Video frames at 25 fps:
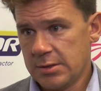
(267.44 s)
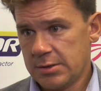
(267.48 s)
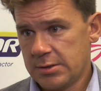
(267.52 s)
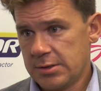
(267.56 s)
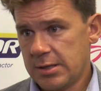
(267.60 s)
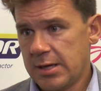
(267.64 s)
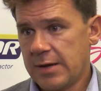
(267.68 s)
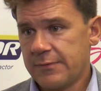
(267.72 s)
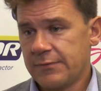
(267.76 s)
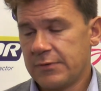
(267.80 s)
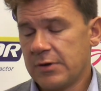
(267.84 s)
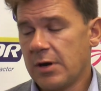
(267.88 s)
to
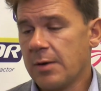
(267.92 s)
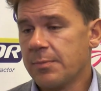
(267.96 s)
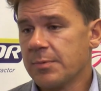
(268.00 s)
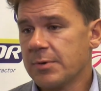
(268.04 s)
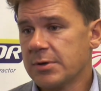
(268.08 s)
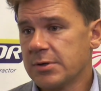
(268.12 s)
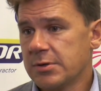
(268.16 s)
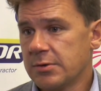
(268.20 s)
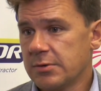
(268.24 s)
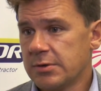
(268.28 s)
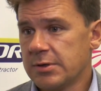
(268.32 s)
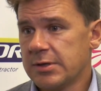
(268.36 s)
have the
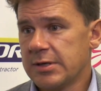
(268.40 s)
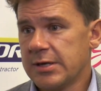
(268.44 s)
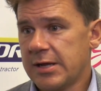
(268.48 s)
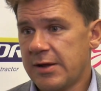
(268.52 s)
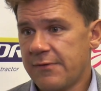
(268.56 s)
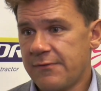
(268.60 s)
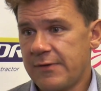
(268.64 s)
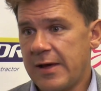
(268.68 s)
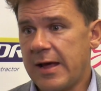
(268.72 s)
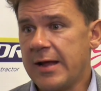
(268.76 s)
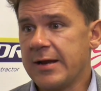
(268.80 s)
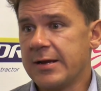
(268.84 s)
opportunity to
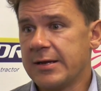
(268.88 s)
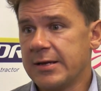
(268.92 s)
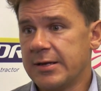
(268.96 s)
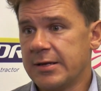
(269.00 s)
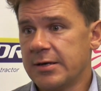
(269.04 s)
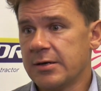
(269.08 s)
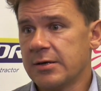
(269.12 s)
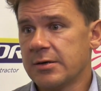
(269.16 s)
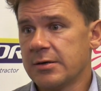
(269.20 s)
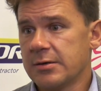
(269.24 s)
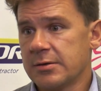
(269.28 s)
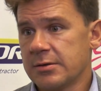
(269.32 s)
have Andy
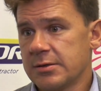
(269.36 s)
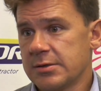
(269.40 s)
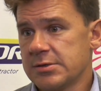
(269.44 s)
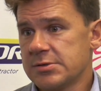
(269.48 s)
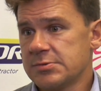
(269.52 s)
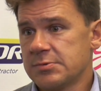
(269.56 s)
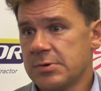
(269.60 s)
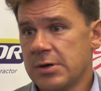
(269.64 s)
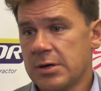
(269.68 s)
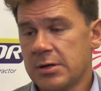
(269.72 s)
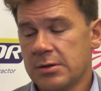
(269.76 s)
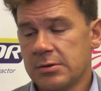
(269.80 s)
here as
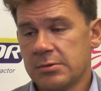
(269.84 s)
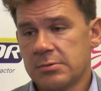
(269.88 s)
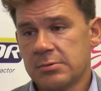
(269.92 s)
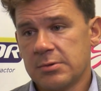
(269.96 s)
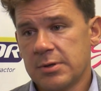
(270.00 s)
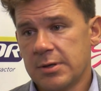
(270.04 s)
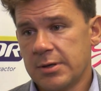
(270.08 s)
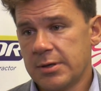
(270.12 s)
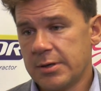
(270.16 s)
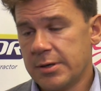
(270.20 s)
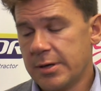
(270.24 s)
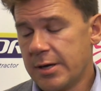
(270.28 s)
well.
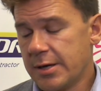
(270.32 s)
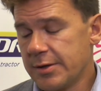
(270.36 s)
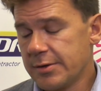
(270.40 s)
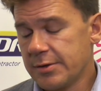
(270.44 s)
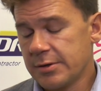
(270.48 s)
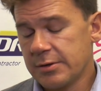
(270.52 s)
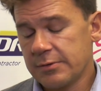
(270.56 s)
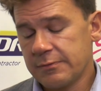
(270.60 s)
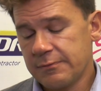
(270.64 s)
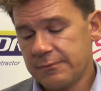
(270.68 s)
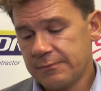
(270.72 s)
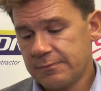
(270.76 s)

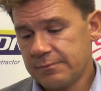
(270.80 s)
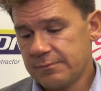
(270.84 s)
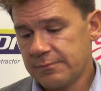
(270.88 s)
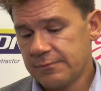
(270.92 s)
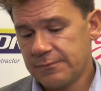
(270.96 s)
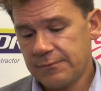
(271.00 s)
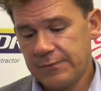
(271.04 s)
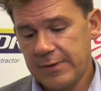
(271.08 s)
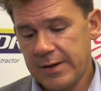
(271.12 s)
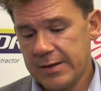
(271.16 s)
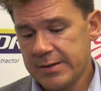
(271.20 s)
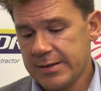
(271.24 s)
Another
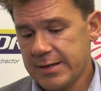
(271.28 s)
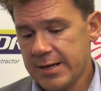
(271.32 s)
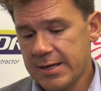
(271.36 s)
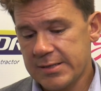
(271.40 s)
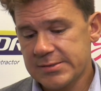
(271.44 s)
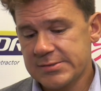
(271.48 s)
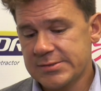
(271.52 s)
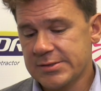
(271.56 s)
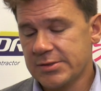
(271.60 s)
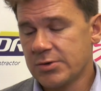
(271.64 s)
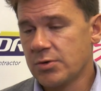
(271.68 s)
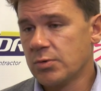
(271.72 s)

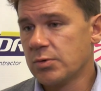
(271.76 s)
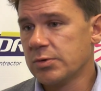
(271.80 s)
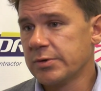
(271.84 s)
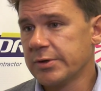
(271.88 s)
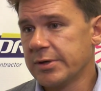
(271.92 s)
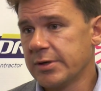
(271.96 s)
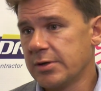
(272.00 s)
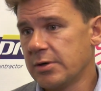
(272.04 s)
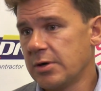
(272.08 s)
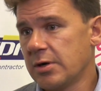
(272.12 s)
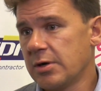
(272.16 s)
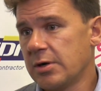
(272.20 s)
fantastic
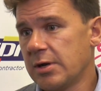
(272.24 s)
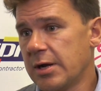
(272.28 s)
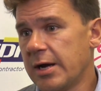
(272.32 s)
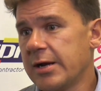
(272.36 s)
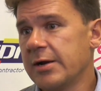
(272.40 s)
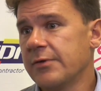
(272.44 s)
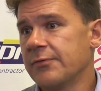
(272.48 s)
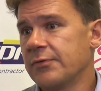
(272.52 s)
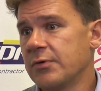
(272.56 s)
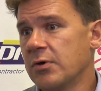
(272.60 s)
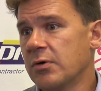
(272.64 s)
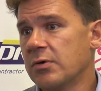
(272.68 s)
goalie in our
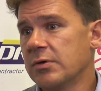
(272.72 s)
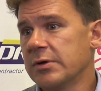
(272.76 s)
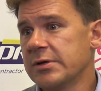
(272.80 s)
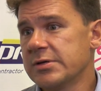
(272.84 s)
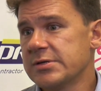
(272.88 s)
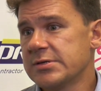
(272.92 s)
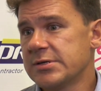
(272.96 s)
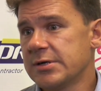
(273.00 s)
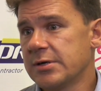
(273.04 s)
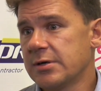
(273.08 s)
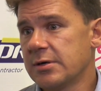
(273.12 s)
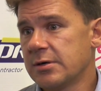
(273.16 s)
line of
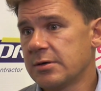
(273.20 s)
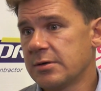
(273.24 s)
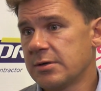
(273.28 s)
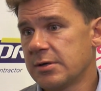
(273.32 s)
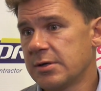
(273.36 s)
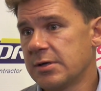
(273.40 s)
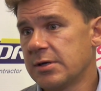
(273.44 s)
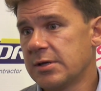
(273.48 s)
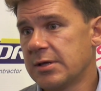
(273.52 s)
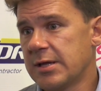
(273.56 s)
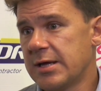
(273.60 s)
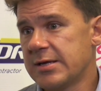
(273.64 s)
goalies here
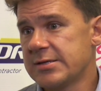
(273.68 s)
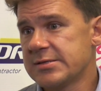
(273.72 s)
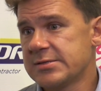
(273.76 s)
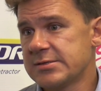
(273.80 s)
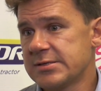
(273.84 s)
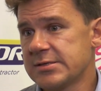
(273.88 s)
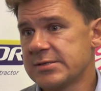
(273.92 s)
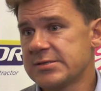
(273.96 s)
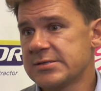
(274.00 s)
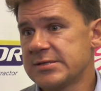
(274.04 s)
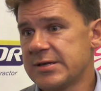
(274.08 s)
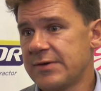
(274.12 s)
in the last
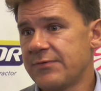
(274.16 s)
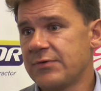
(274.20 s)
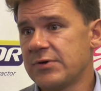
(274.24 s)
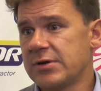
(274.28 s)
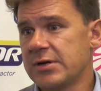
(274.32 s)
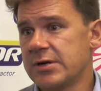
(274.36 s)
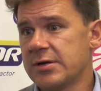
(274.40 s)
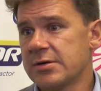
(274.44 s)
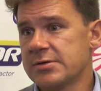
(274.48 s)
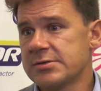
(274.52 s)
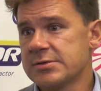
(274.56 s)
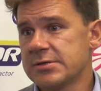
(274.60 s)
six, seven
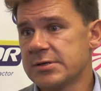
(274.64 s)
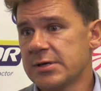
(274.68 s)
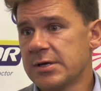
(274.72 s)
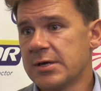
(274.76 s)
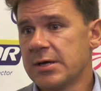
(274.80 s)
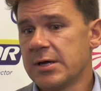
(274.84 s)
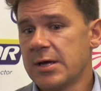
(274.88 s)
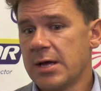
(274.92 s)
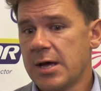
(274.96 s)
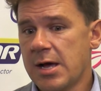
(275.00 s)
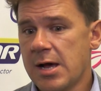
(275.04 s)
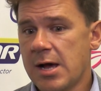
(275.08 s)
years.
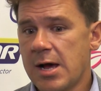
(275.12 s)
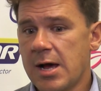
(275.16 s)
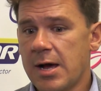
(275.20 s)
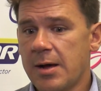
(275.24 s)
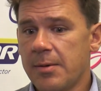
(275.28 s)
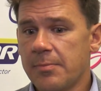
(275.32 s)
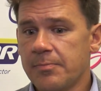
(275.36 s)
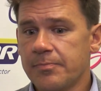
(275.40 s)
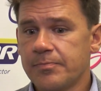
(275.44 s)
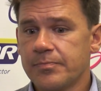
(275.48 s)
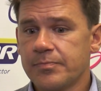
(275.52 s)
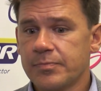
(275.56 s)

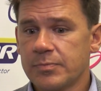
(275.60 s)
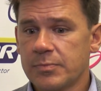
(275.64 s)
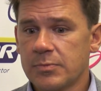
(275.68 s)
Um,